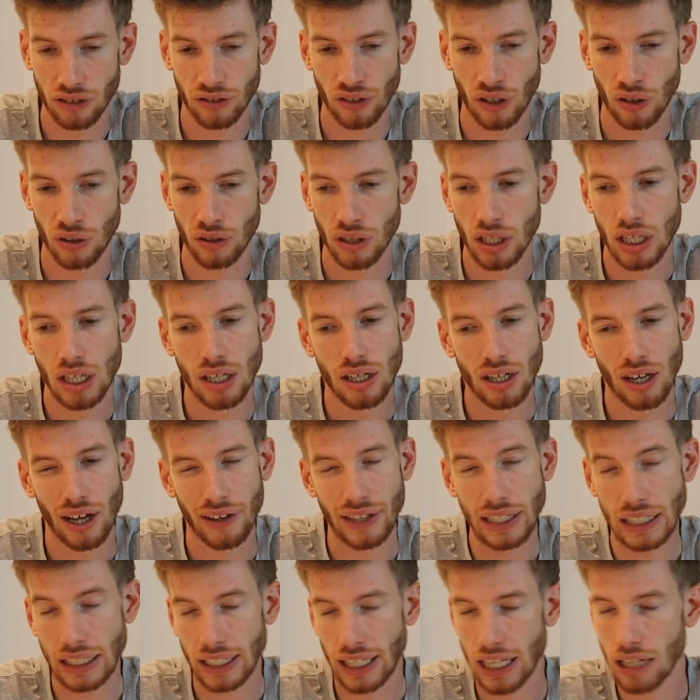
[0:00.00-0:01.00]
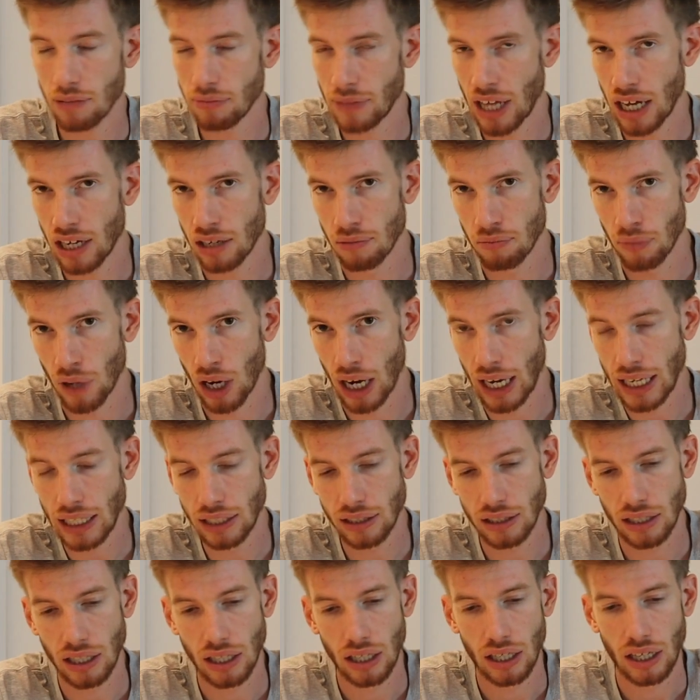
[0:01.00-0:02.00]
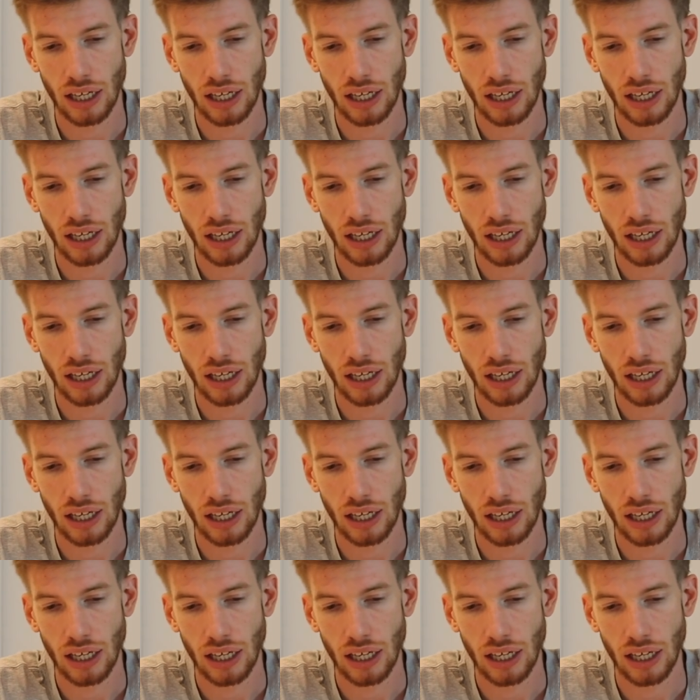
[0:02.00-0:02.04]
So I think keep that in mind.